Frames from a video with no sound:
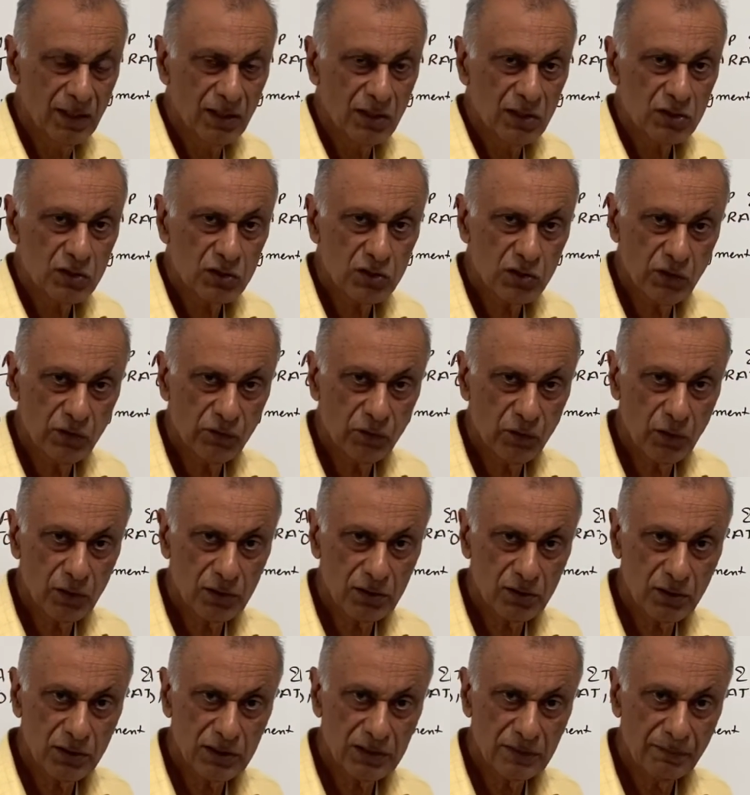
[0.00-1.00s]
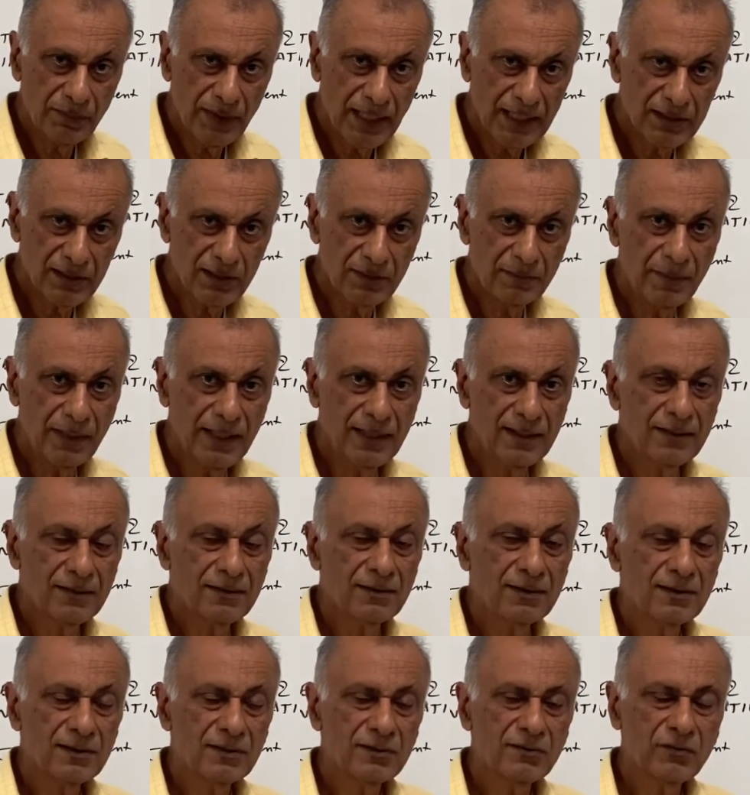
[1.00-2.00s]
So for those measurement,
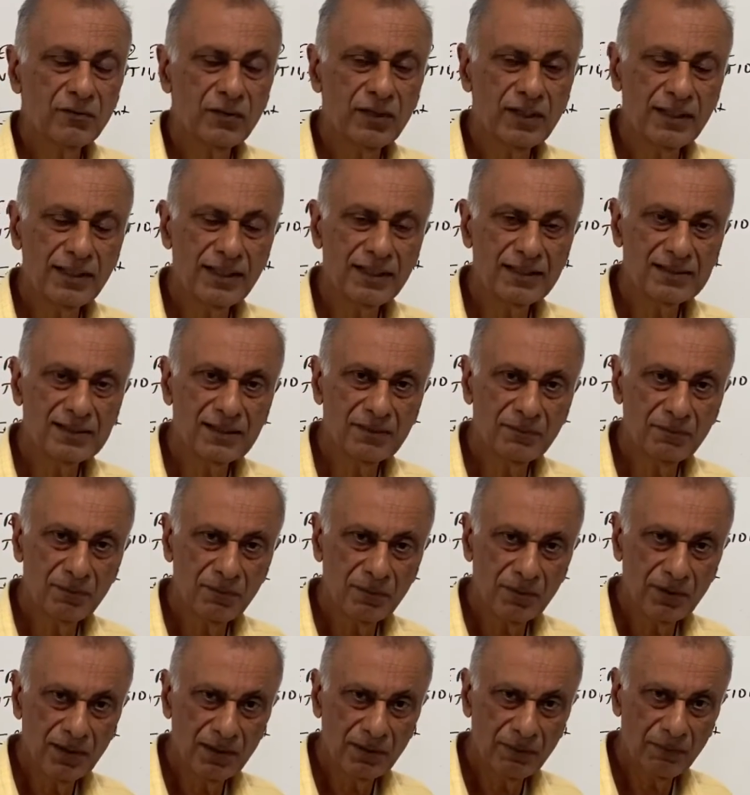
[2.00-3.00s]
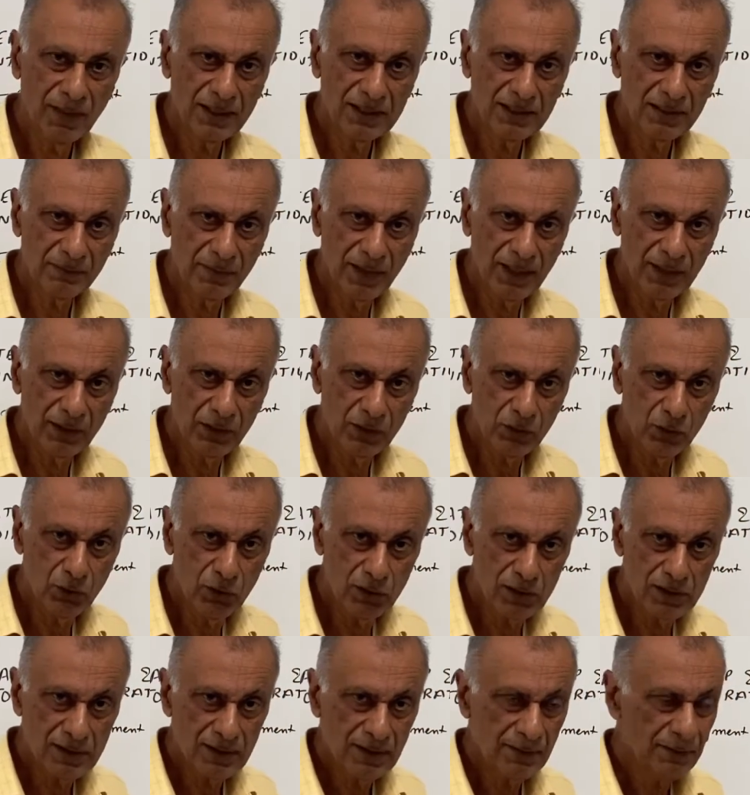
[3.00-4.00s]
we need some measurement
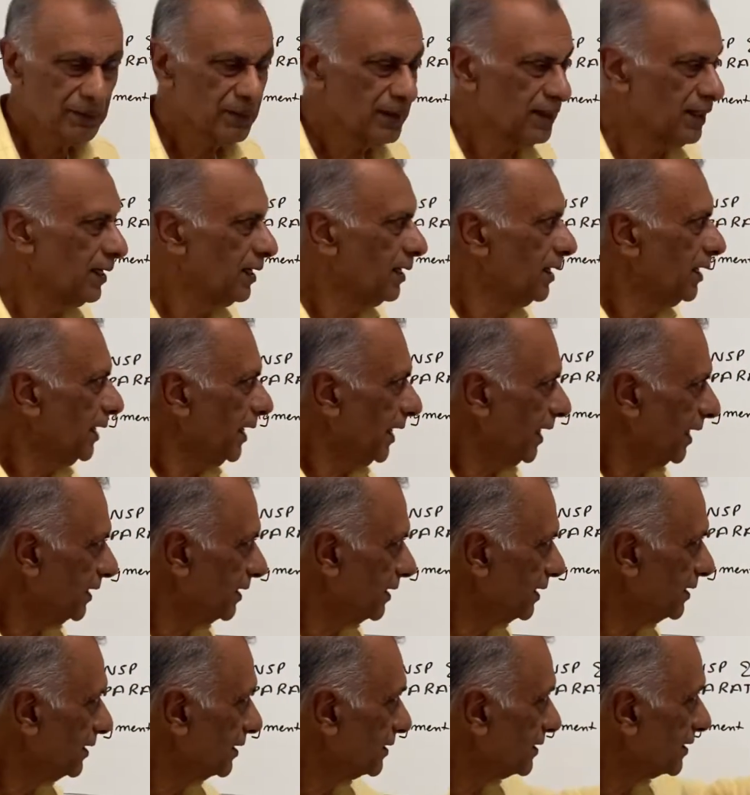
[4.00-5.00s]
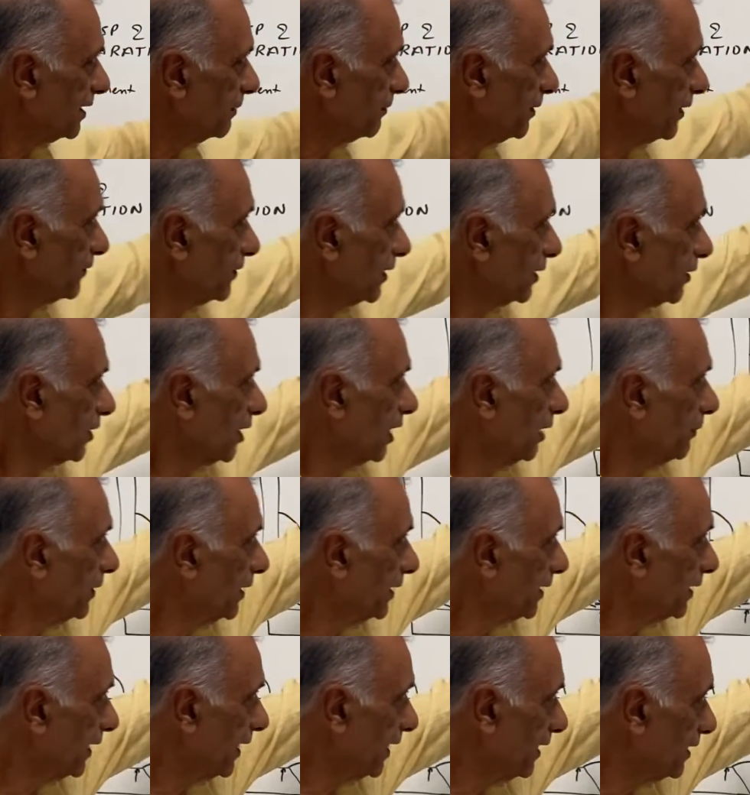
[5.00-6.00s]
tools and these are some of the
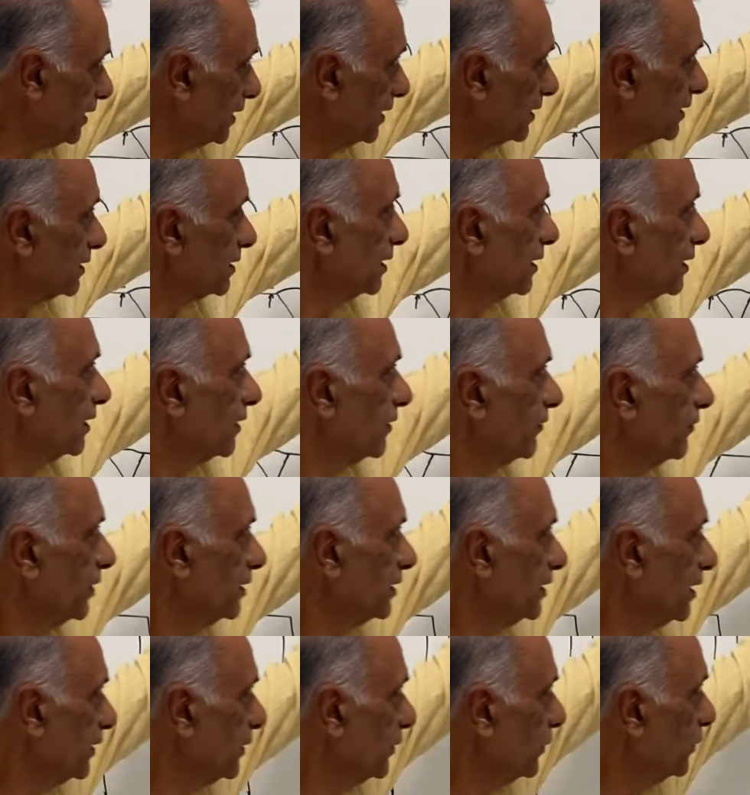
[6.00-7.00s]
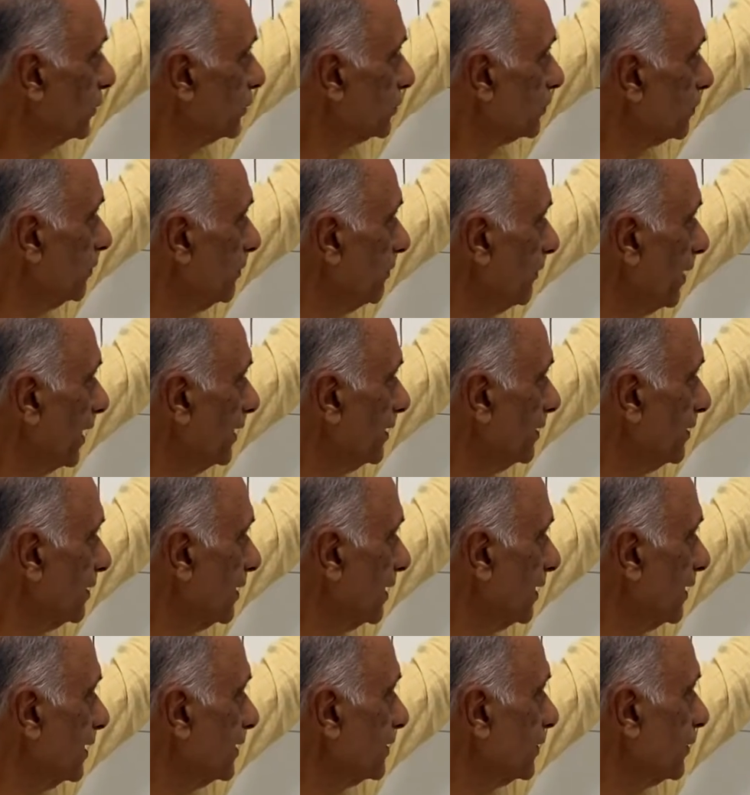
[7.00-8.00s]
common gauges which are used to measure the
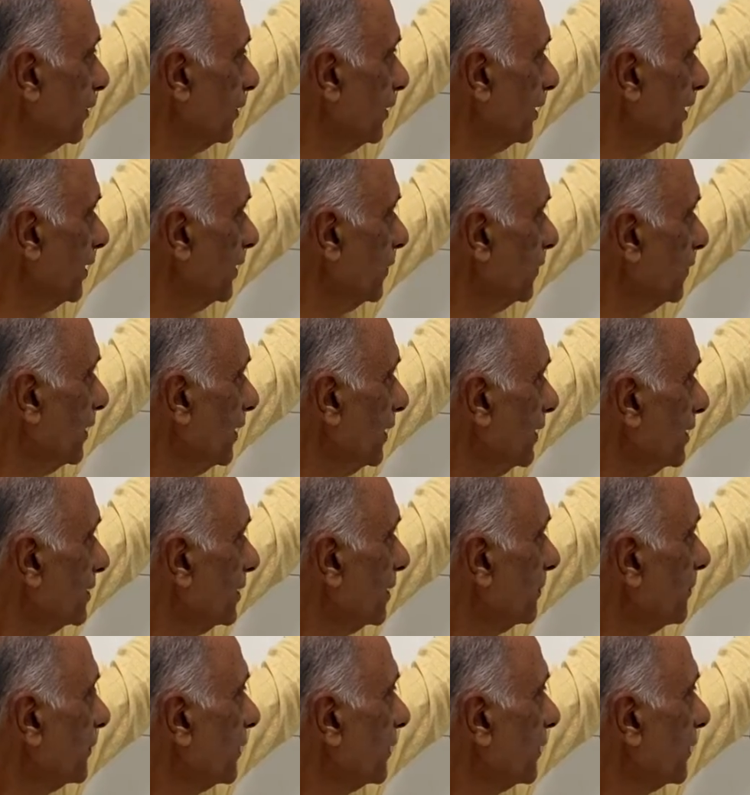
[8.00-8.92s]
discontinuities